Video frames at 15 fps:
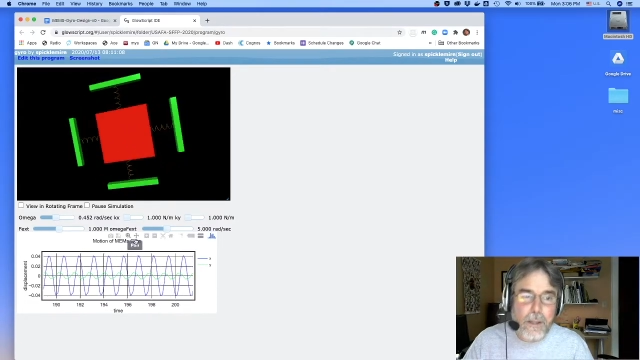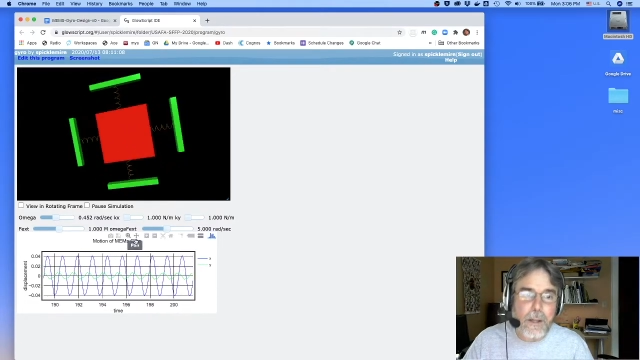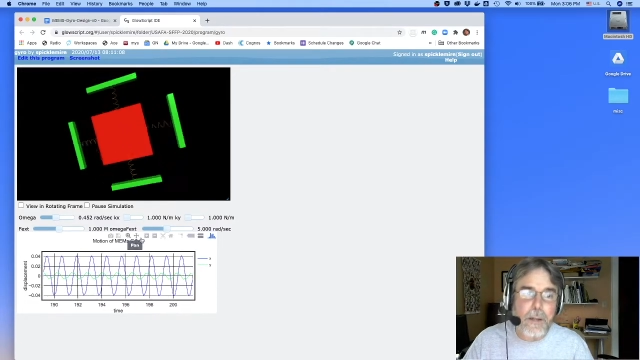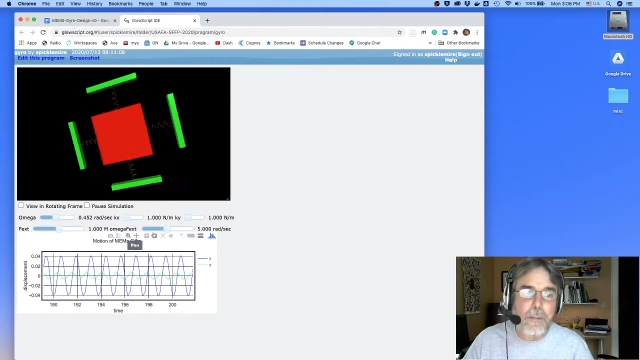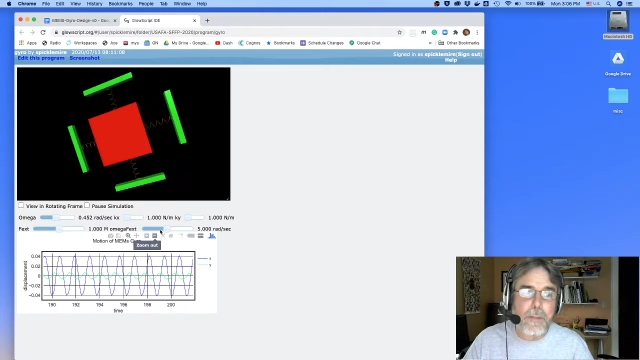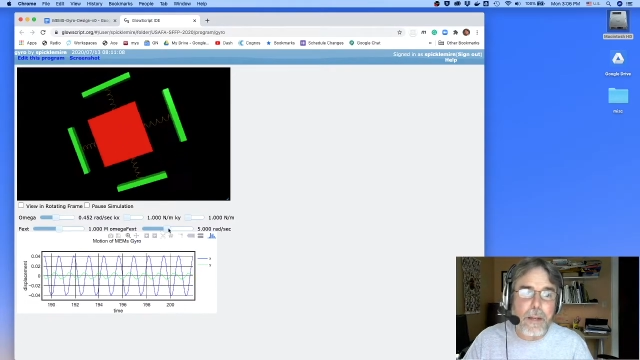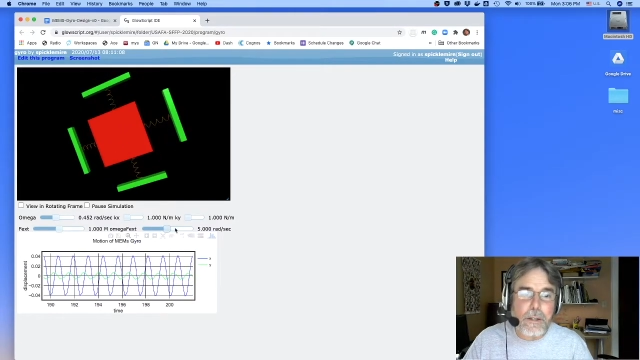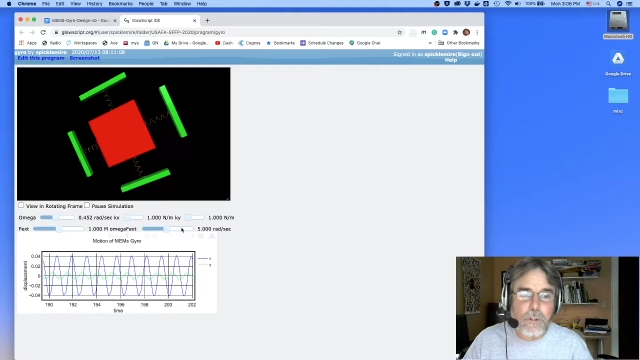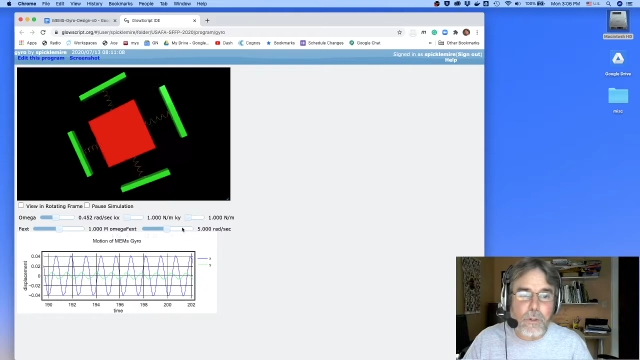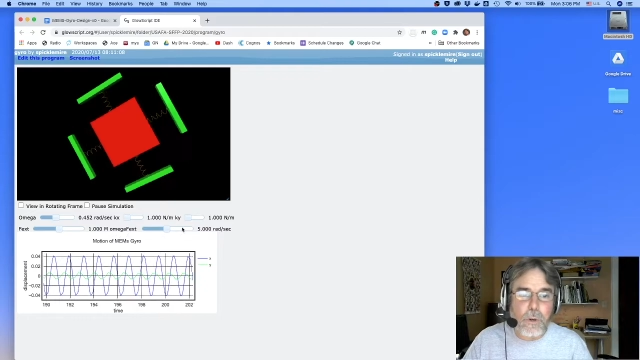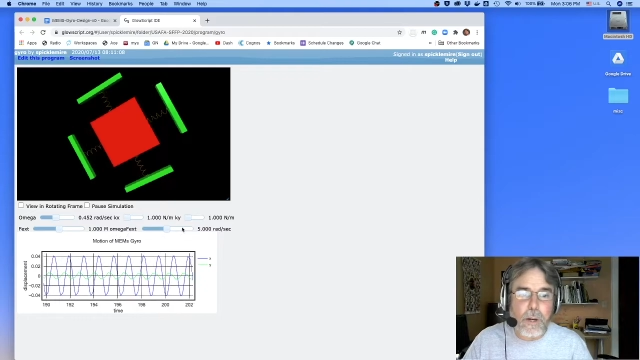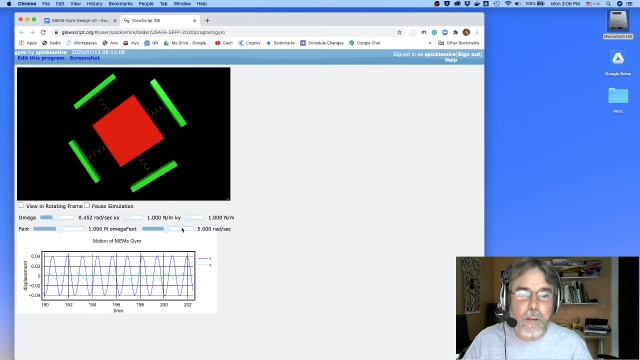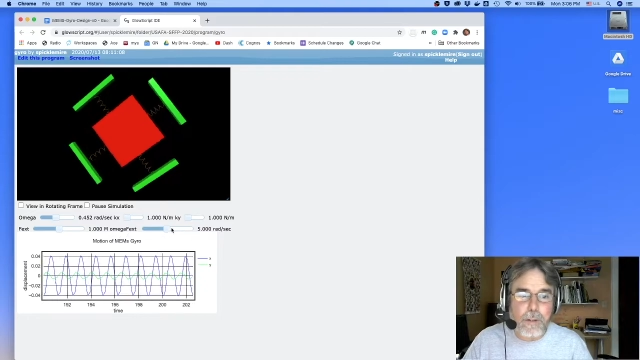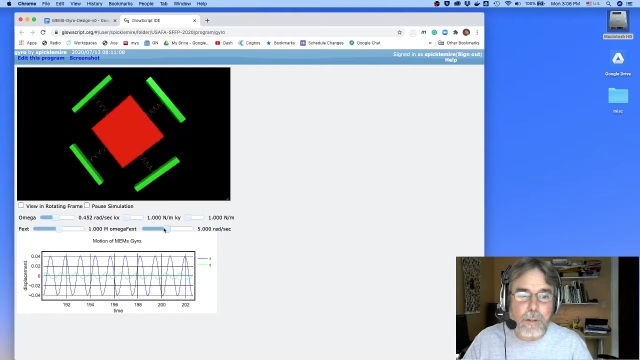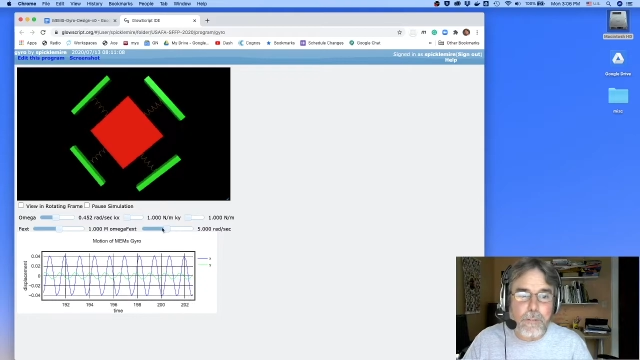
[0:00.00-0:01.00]
of that
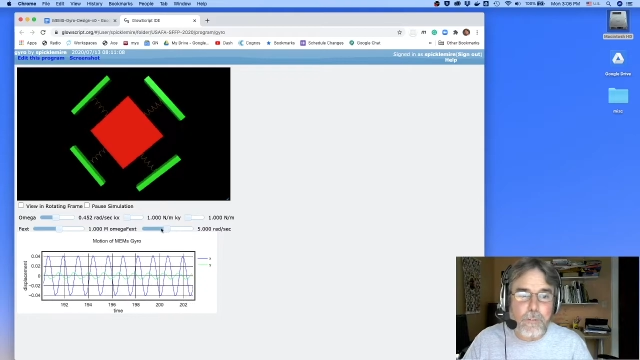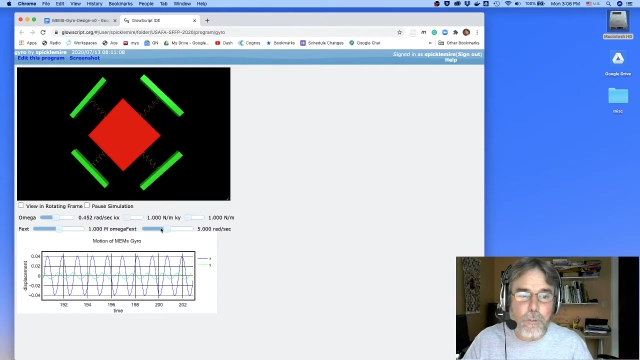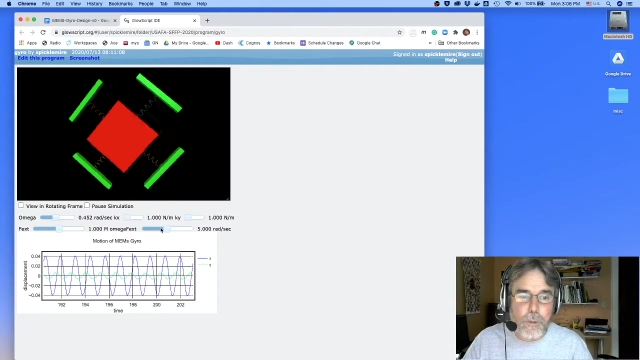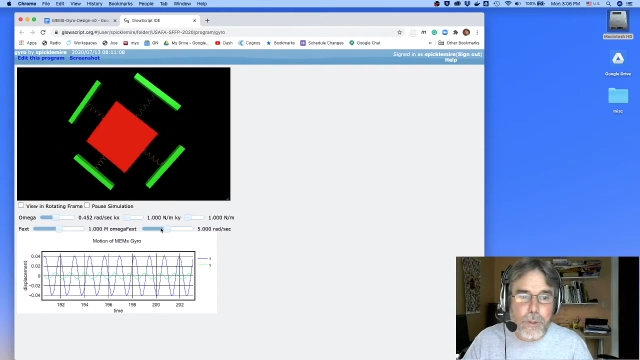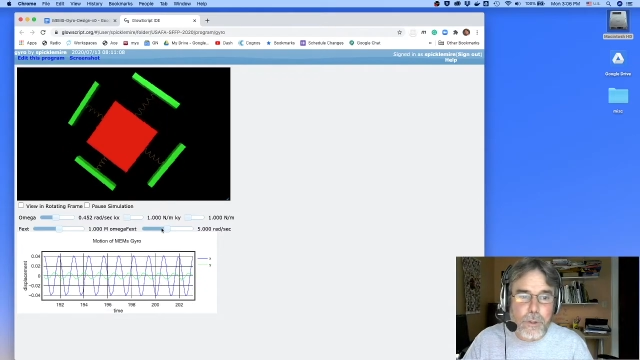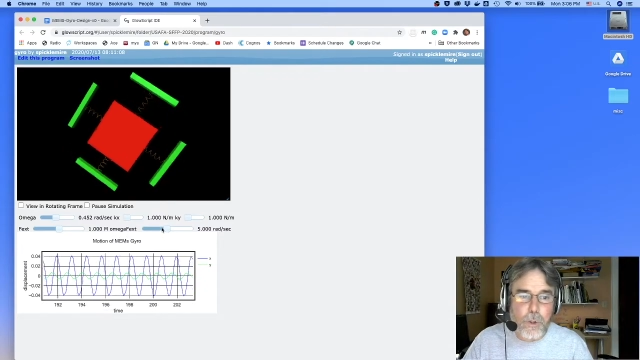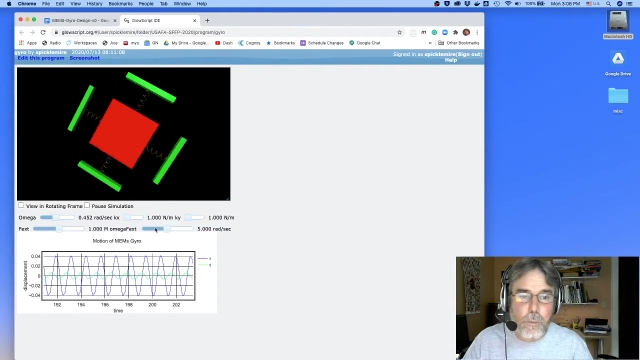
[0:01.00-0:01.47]
driving force,